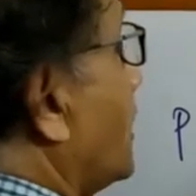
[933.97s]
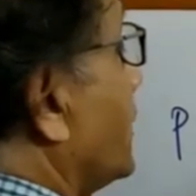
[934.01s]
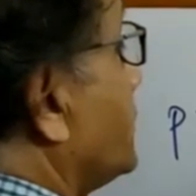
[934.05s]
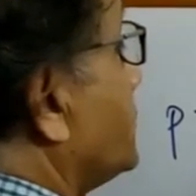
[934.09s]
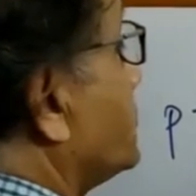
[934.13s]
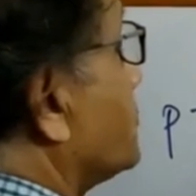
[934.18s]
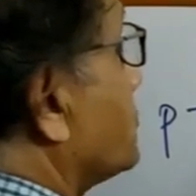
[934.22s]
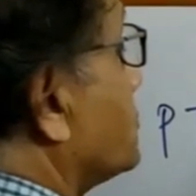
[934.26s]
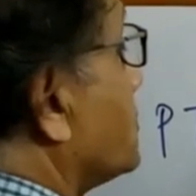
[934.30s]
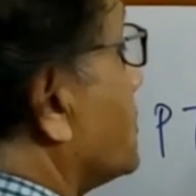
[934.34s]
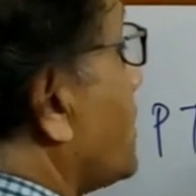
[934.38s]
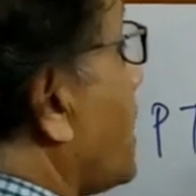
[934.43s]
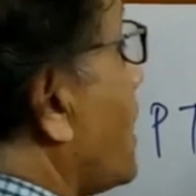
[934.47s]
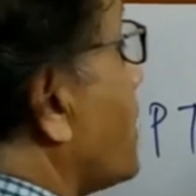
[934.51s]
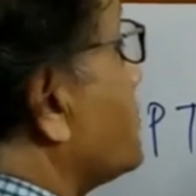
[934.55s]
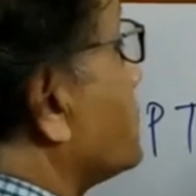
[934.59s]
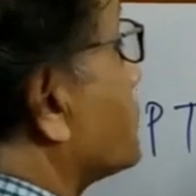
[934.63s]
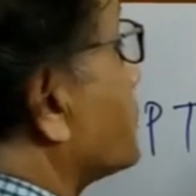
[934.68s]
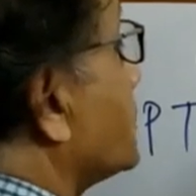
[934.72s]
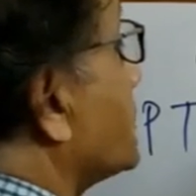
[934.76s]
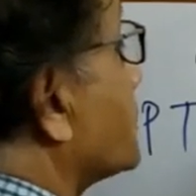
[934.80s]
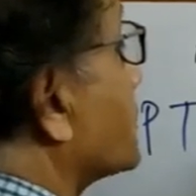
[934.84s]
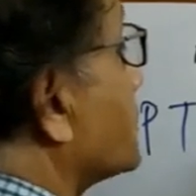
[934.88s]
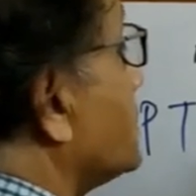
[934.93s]
hydrogen
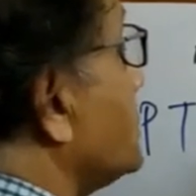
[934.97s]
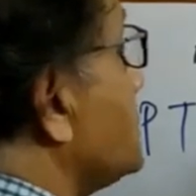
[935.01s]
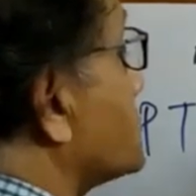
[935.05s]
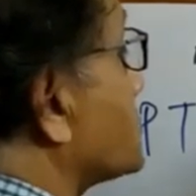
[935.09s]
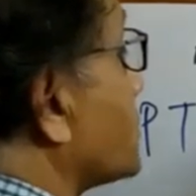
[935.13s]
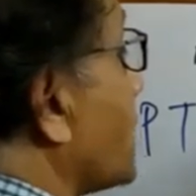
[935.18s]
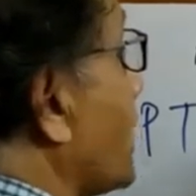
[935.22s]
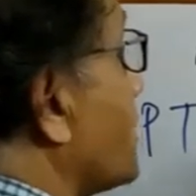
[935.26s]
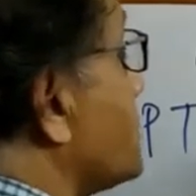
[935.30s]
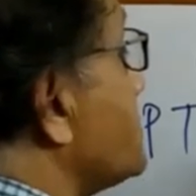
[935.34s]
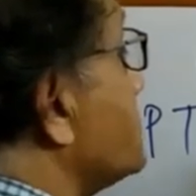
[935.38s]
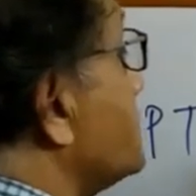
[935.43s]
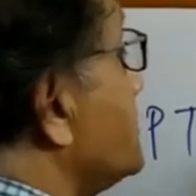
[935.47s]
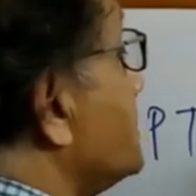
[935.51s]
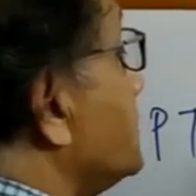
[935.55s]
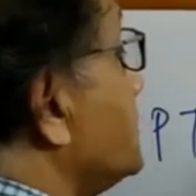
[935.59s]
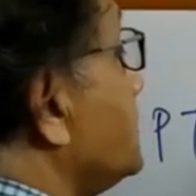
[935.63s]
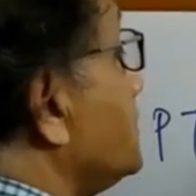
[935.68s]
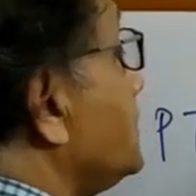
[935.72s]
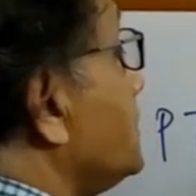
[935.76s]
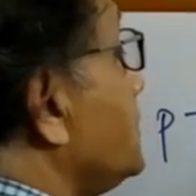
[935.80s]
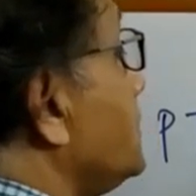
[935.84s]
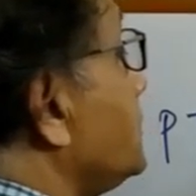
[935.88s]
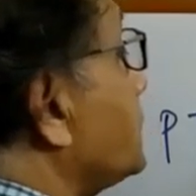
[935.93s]
ion secretion
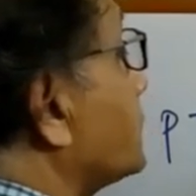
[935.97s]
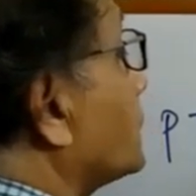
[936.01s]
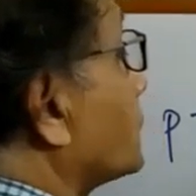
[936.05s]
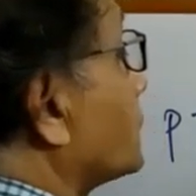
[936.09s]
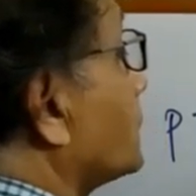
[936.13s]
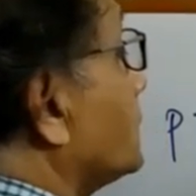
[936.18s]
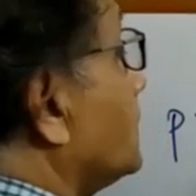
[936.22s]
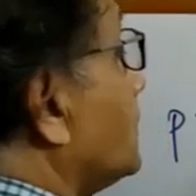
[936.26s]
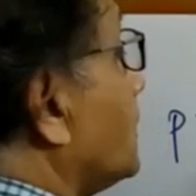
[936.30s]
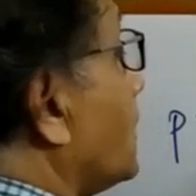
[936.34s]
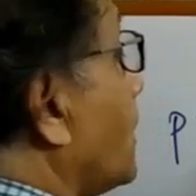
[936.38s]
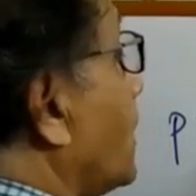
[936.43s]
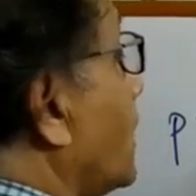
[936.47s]
is